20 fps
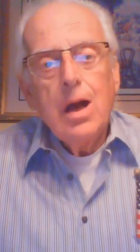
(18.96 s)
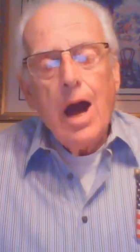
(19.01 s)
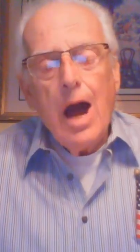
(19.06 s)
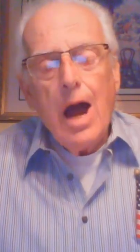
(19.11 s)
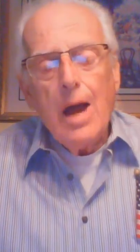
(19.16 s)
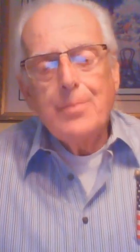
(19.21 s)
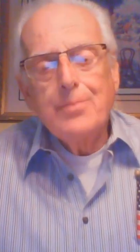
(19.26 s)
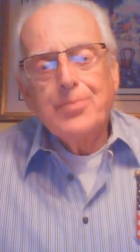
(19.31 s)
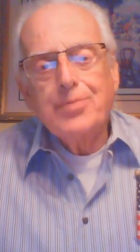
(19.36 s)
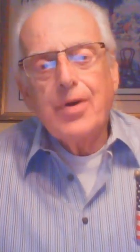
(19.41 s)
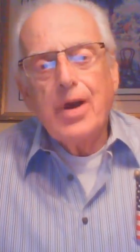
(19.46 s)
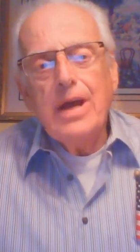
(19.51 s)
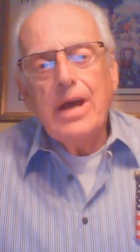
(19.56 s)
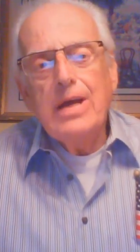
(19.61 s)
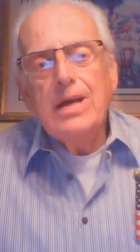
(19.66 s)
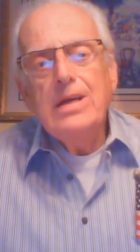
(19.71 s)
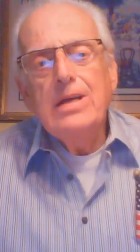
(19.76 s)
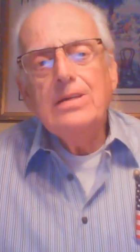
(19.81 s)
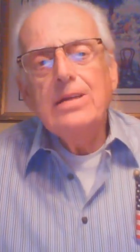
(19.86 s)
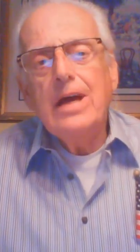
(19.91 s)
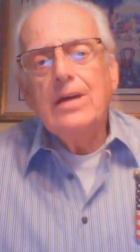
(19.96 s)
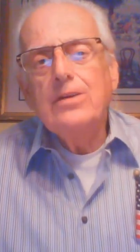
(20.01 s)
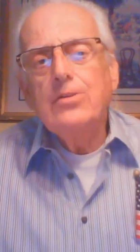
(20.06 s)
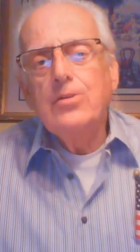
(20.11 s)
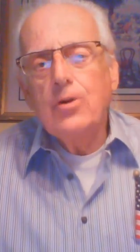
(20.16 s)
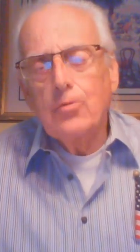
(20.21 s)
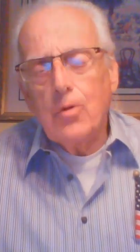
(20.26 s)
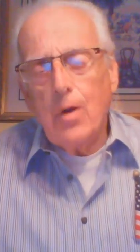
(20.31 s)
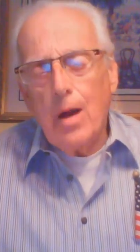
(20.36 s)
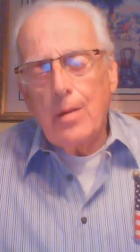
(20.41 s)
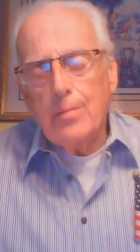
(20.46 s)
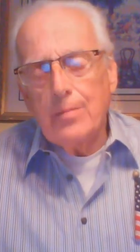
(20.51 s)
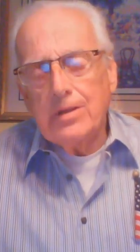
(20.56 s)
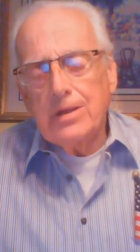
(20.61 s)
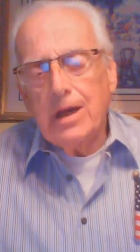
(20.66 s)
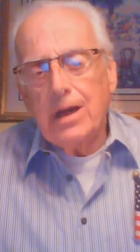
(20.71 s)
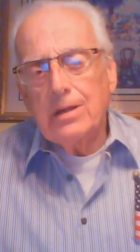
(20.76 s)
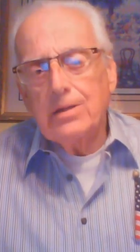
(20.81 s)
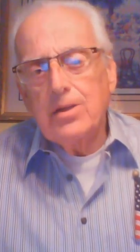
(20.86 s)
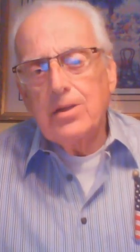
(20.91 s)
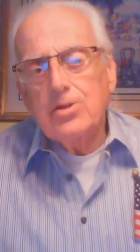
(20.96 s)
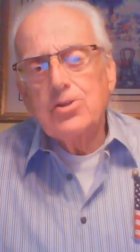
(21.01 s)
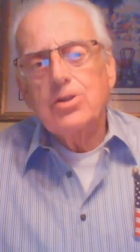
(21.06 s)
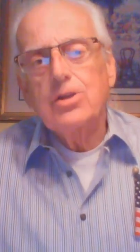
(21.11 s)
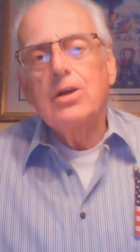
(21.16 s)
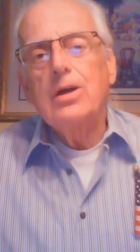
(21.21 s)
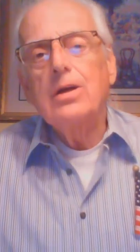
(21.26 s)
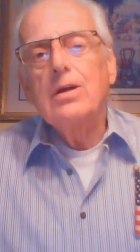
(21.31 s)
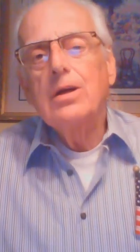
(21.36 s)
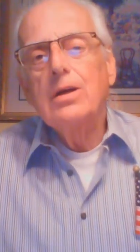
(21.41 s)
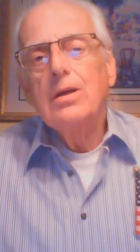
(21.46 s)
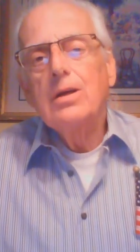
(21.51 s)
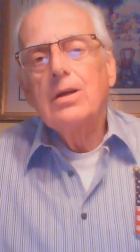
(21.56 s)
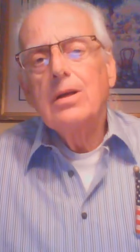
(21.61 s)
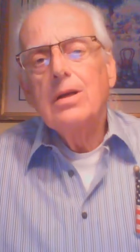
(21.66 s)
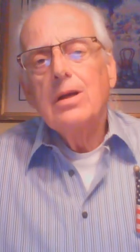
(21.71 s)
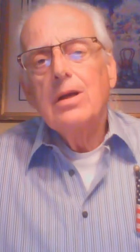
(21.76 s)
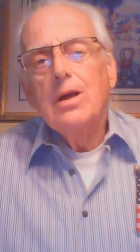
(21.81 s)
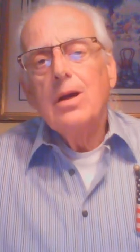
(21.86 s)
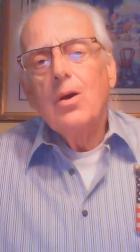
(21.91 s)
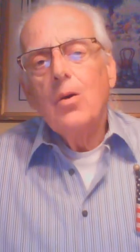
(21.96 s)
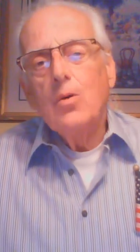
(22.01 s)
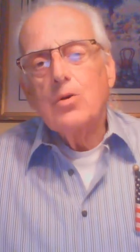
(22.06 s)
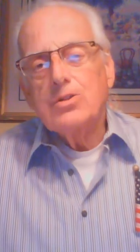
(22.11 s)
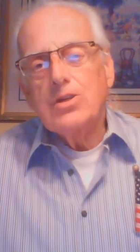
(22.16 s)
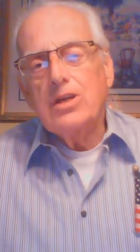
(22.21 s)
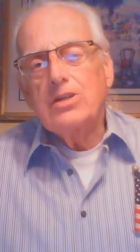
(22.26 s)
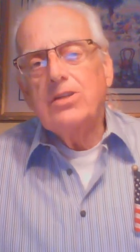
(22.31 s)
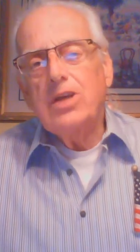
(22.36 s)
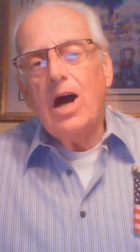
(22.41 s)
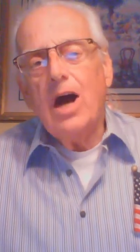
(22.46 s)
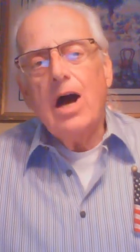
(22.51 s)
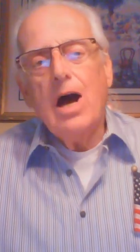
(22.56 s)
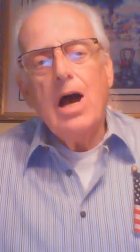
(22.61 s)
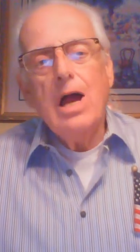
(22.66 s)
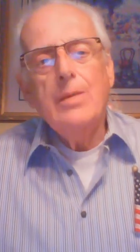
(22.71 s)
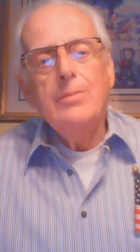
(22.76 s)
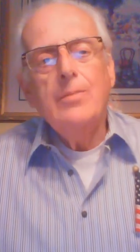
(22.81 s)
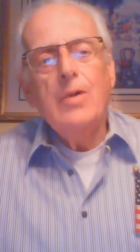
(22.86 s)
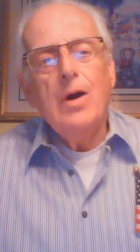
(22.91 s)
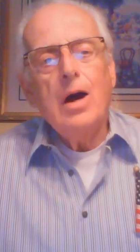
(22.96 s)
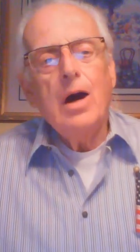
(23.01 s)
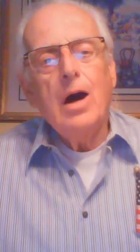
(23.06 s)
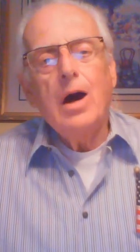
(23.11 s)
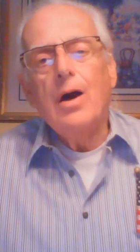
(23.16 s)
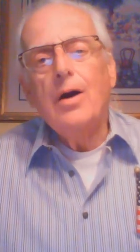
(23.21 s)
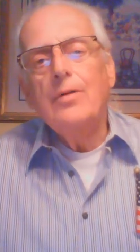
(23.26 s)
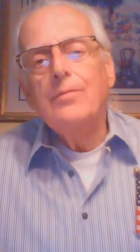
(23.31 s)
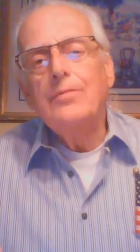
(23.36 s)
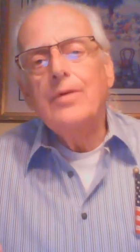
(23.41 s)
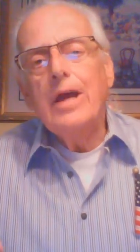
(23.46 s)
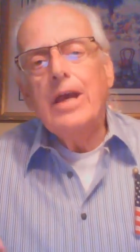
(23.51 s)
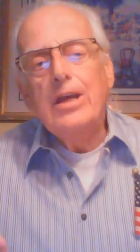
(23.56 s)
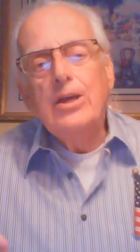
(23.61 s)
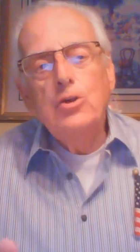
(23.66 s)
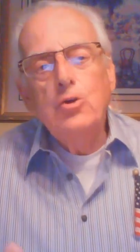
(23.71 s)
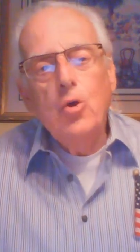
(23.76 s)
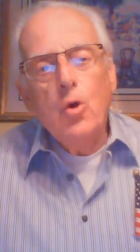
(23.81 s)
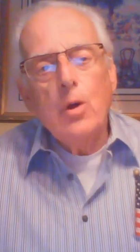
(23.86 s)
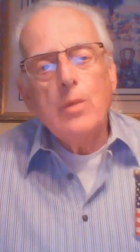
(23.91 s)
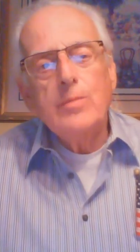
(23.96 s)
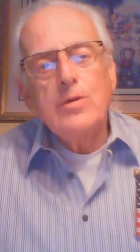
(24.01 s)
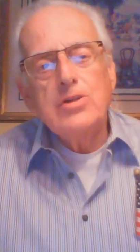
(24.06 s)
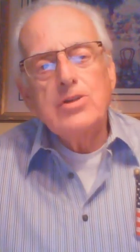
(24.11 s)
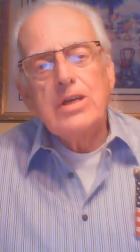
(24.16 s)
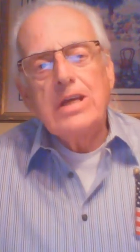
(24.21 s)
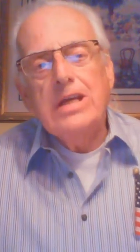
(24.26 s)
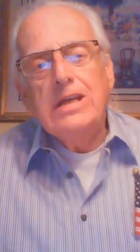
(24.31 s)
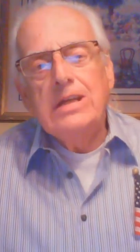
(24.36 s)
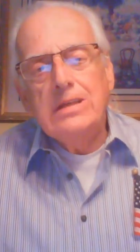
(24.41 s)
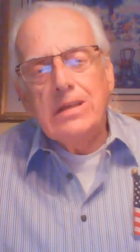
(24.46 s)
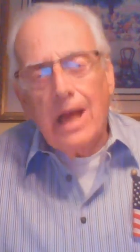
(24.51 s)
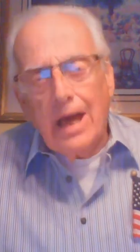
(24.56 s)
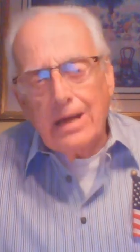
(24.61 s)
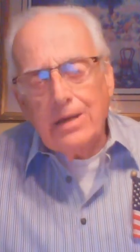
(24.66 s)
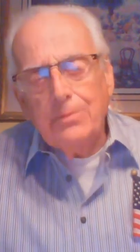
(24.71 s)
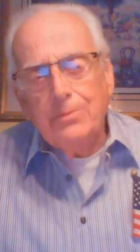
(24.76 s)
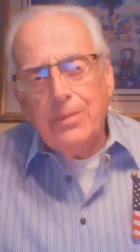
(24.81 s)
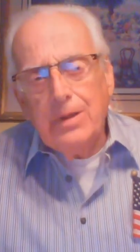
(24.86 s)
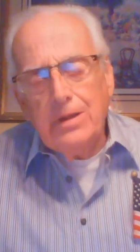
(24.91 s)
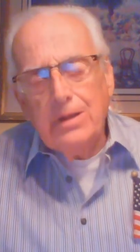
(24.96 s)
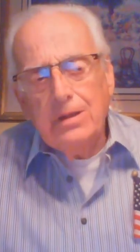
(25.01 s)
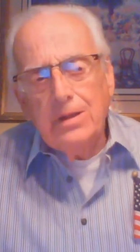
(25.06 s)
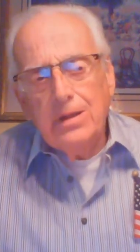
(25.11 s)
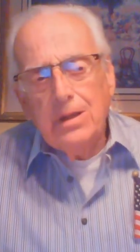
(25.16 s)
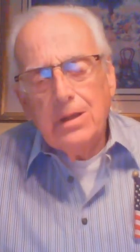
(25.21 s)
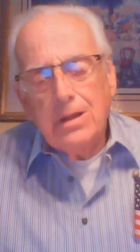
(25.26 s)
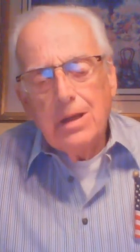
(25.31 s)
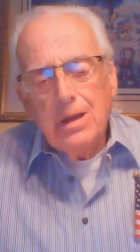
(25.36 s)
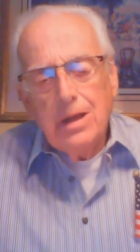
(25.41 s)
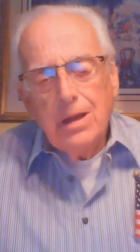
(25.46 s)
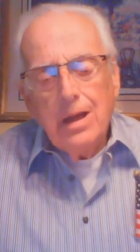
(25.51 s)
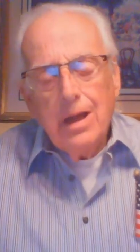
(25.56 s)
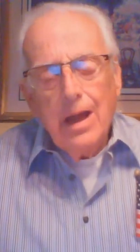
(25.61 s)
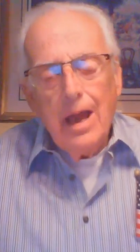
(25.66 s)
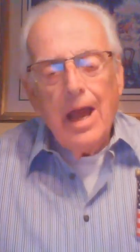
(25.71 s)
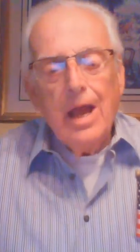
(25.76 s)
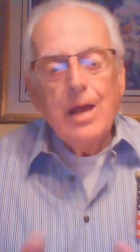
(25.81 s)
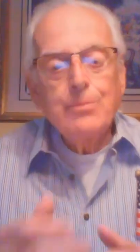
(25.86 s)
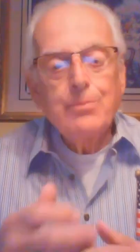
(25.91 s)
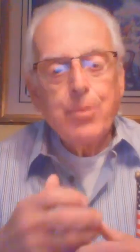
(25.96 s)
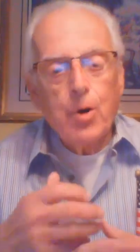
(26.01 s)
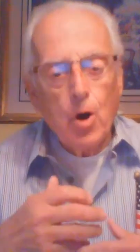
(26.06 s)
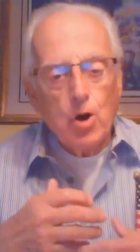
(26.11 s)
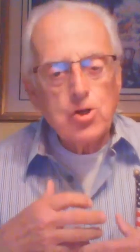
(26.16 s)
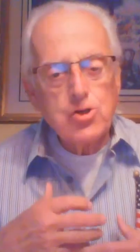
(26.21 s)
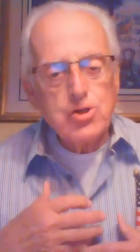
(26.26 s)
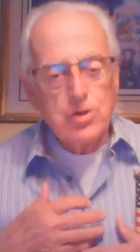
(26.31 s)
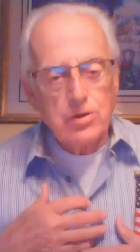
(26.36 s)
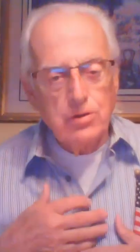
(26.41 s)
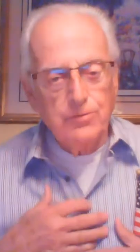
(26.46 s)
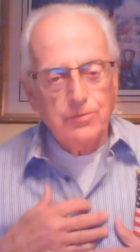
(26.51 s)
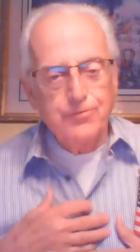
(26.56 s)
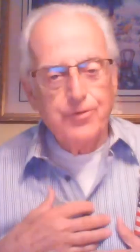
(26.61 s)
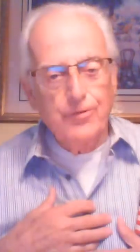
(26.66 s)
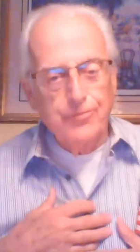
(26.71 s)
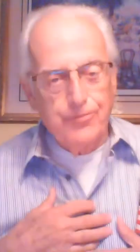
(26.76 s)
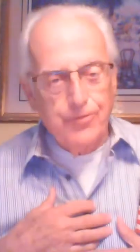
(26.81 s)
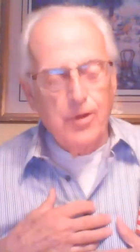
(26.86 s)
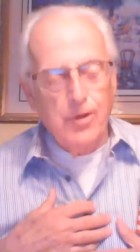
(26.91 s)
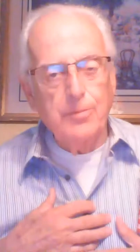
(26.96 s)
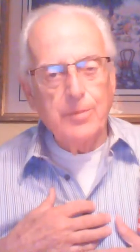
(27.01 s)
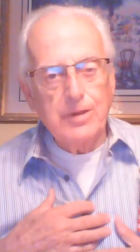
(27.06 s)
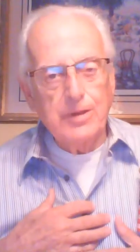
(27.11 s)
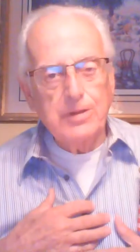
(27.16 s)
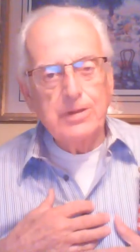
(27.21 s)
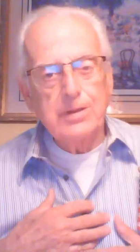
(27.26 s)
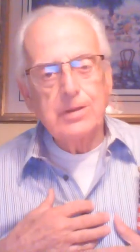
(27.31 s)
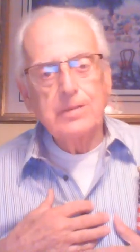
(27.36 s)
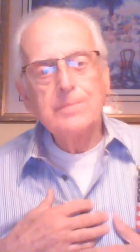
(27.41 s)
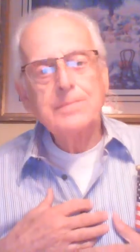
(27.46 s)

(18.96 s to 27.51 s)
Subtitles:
I pray that your Ramadan this year was a time of enormous enlightenment and personal fulfillment.